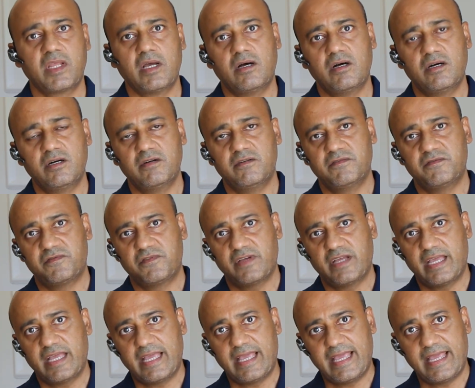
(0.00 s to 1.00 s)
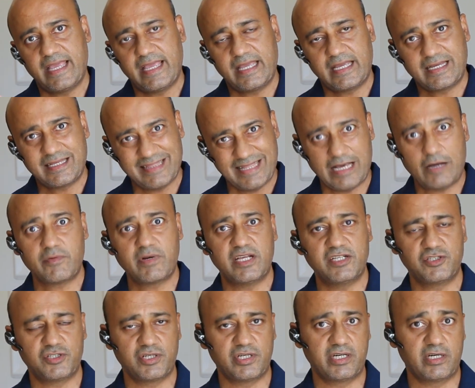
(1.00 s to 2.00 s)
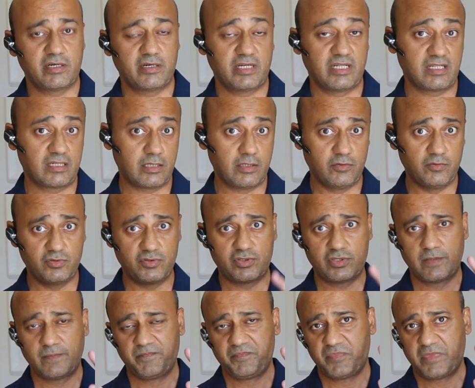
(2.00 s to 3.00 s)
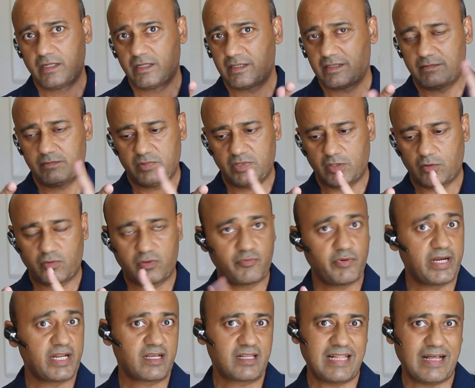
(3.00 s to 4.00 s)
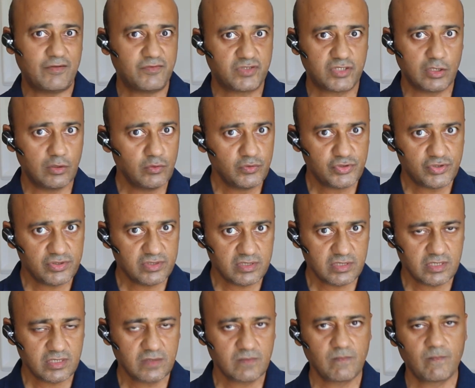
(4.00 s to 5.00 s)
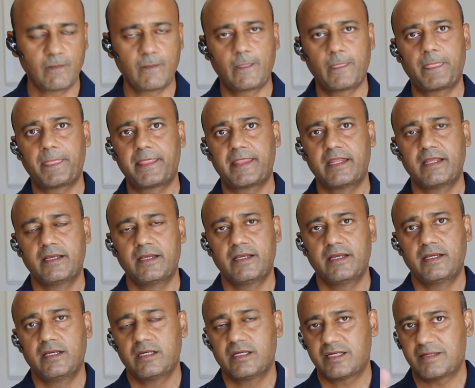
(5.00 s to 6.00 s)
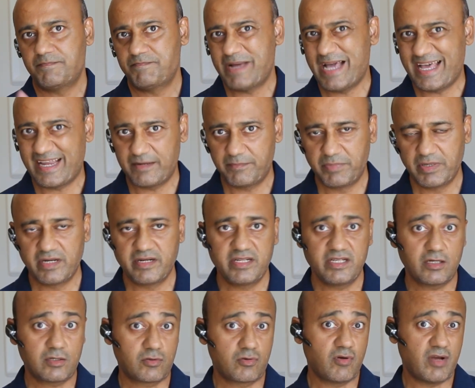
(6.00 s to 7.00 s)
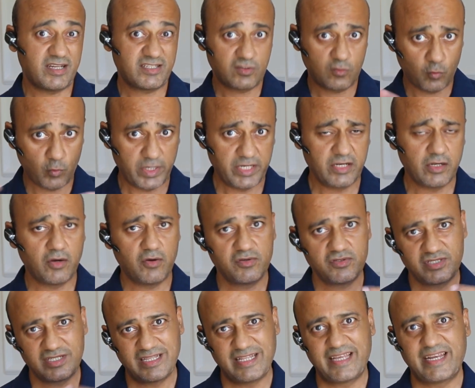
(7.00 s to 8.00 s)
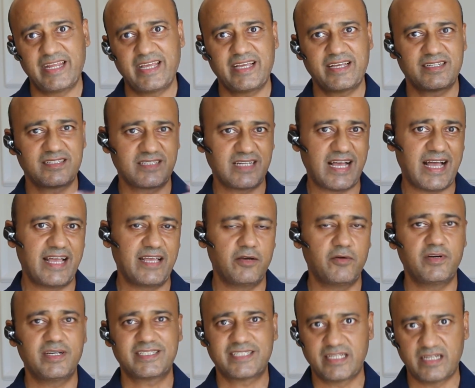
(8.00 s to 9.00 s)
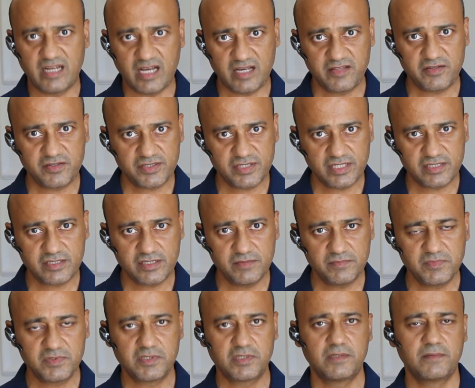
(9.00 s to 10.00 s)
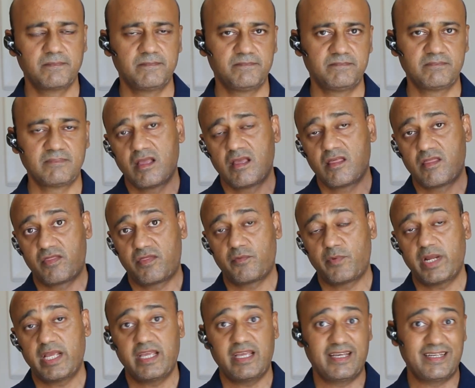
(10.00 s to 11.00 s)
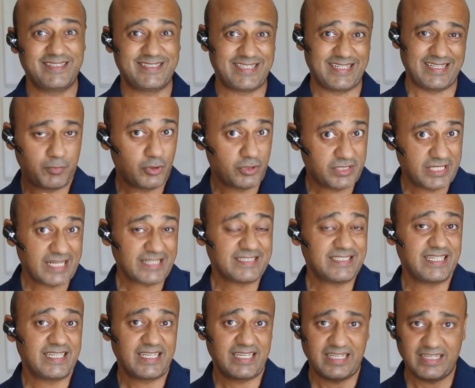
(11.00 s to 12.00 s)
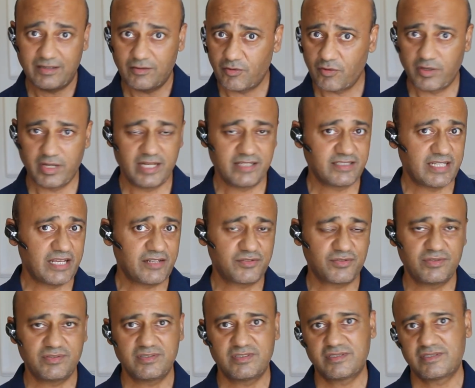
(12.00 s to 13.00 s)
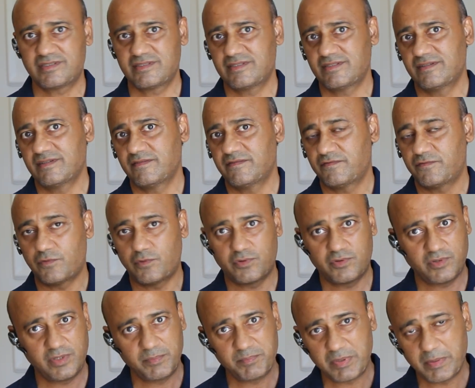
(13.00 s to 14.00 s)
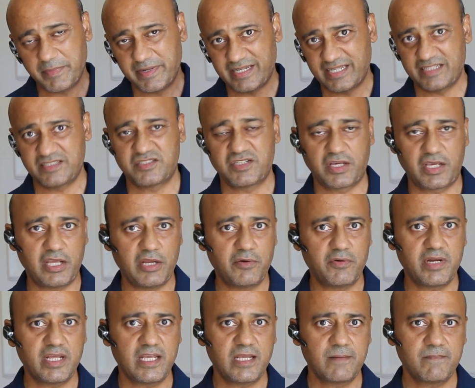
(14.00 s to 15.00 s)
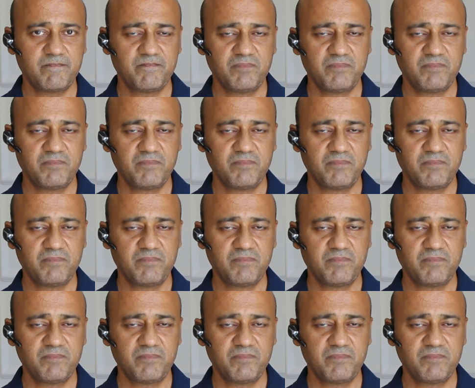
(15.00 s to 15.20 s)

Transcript: of a cloud engineer includes, you know, creating cloud solutions, compatibility across Windows, Linux, iOS, and other systems. Three is protecting organizations for implementing security,